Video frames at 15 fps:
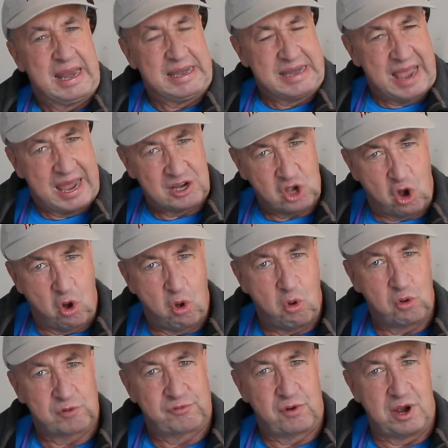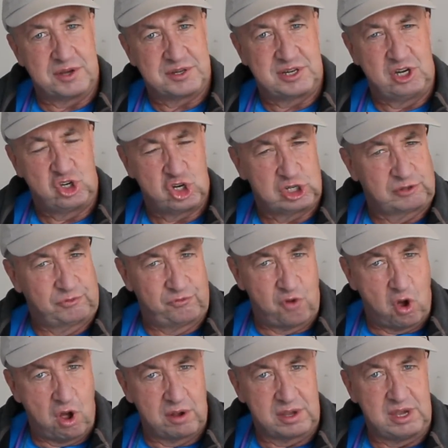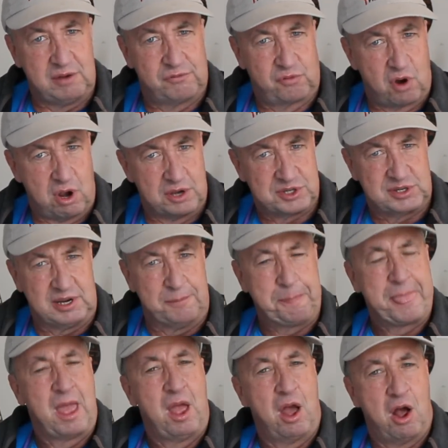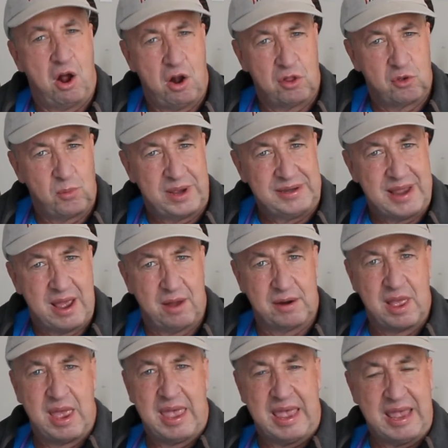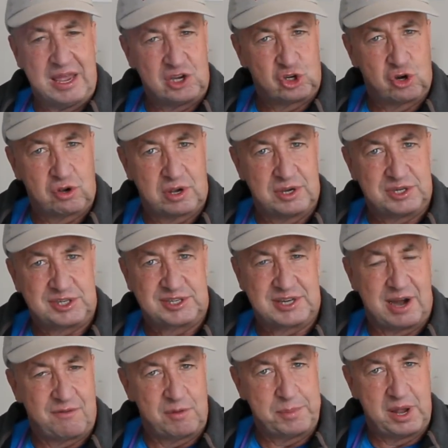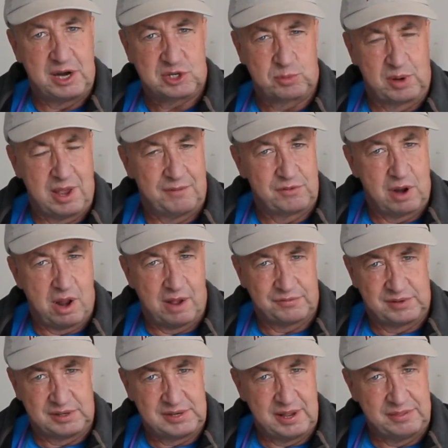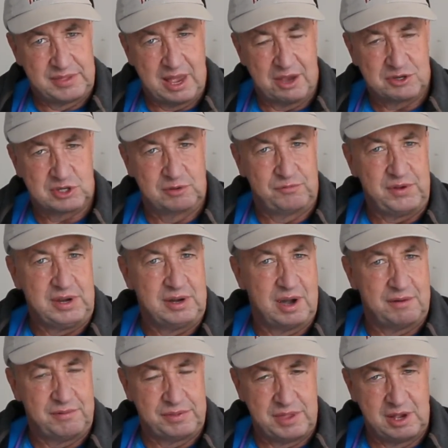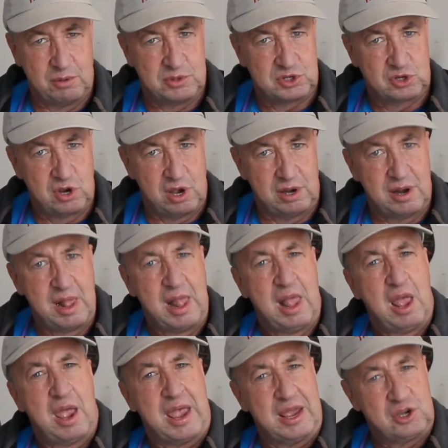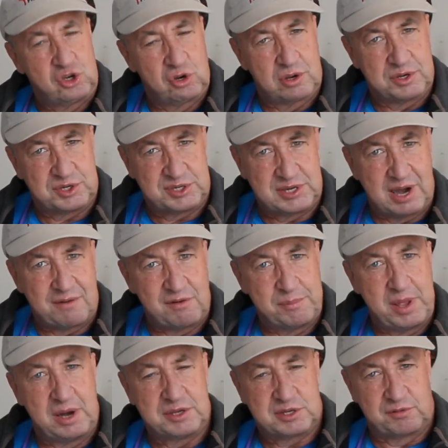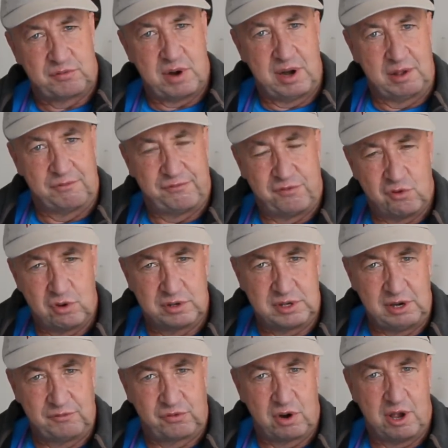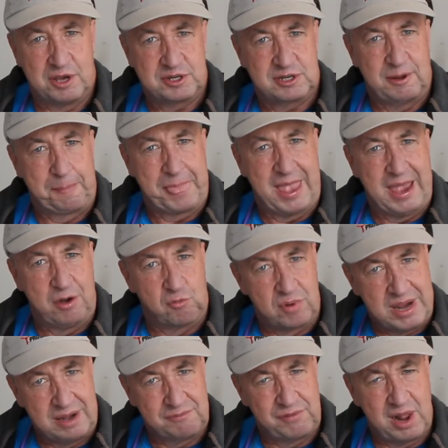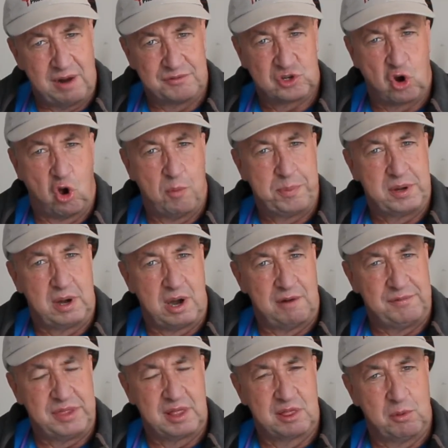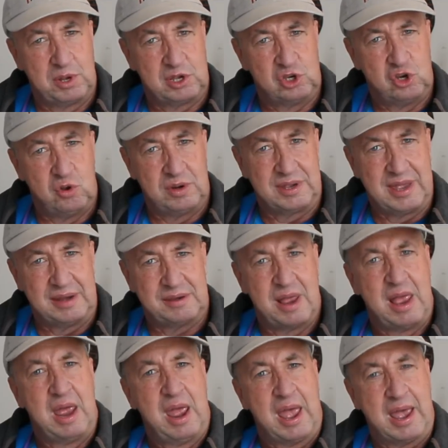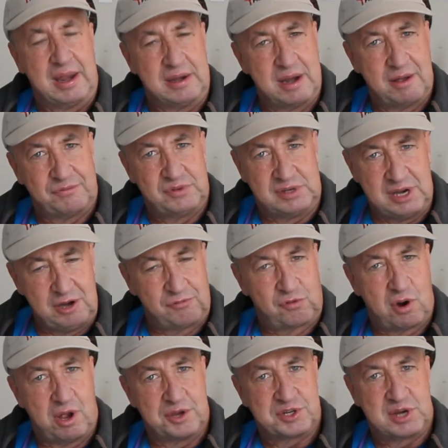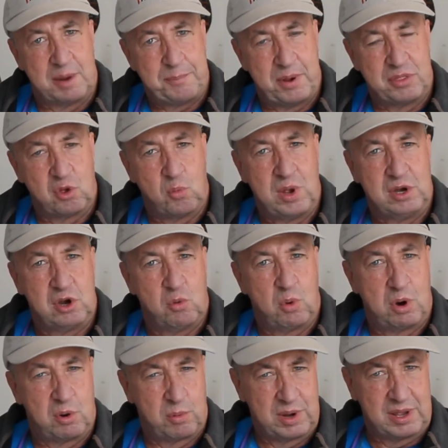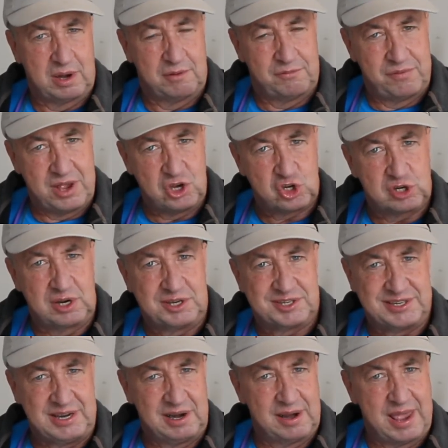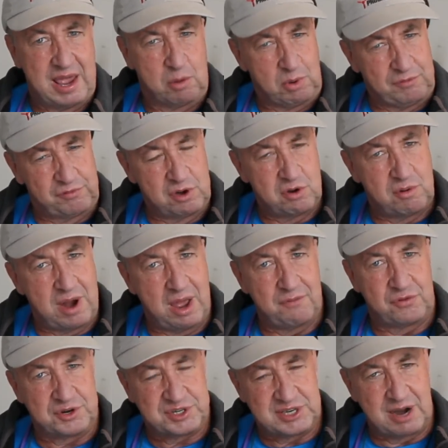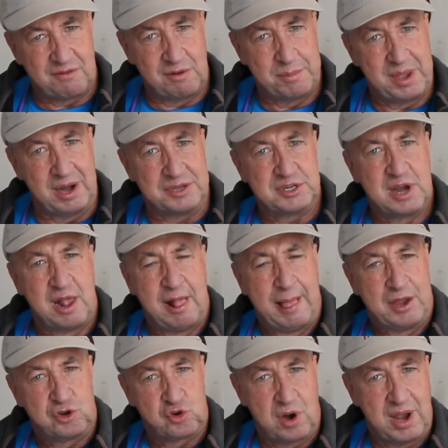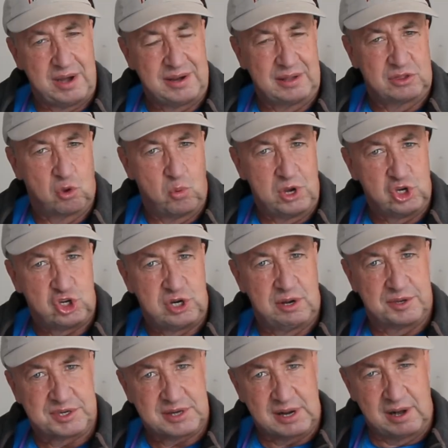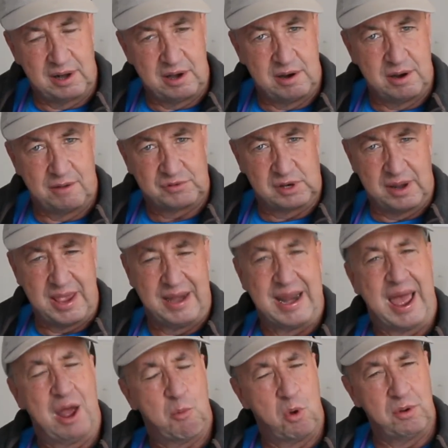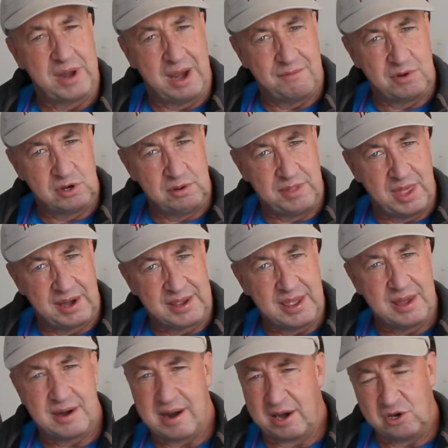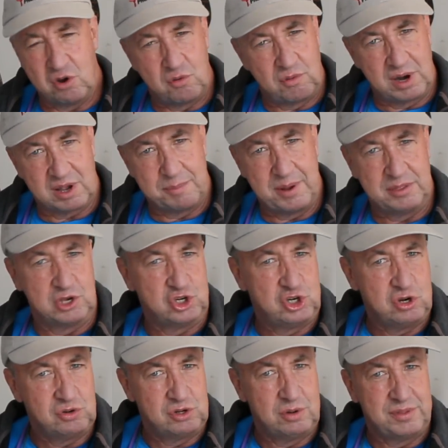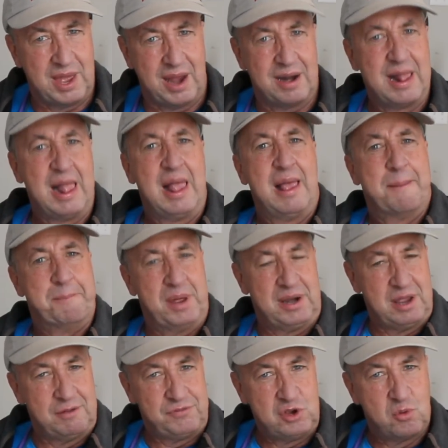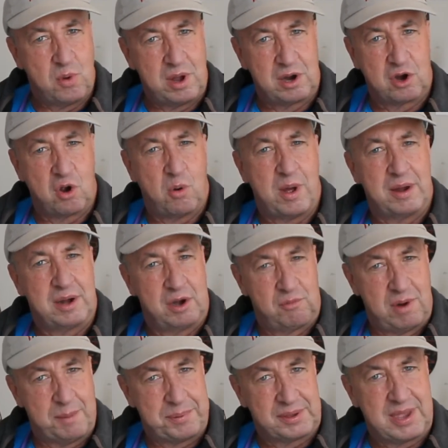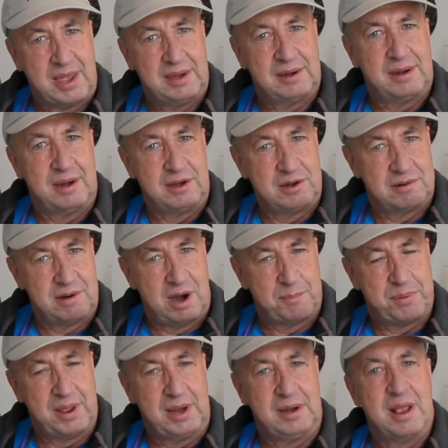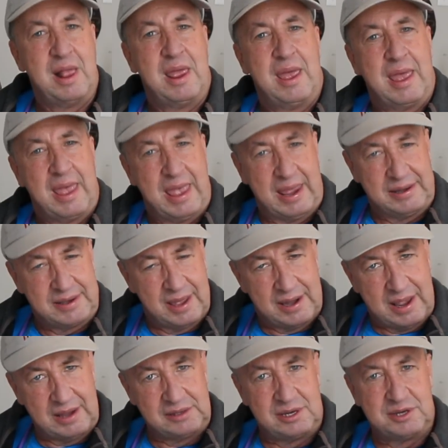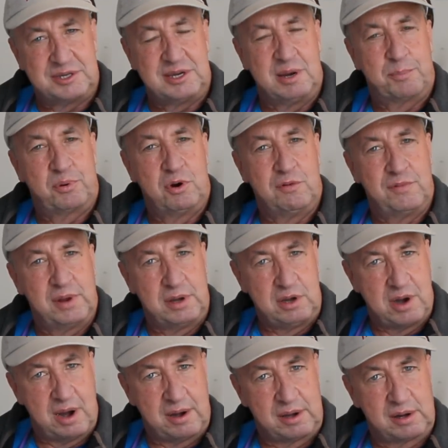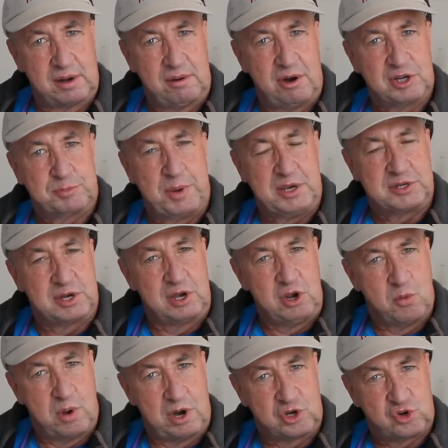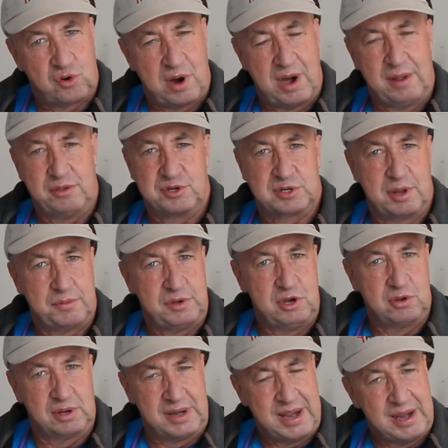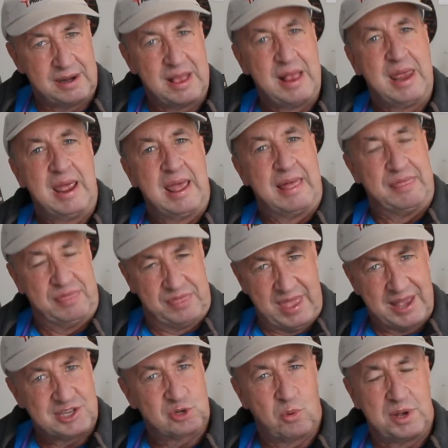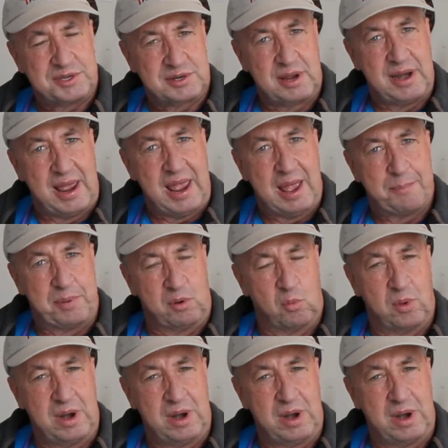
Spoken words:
Not cold frosty, just foggy frosty all the way down. It took us several minutes. We leveled off at 10,000 feet. Everything was good. It took us several minutes of running full defrost and rain valves open and everything that we could do to get enough defrost up on the window where we could eventually see land. We flew around for several minutes trying to get the windshields clear enough to land. I won't ever do that again, and I don't recommend that you do that. But if you want to go out and replicate it in your airplane and get ATC approval and you're out in clear airspace and you want to try it, there's nothing you can hit, that's what's going to happen.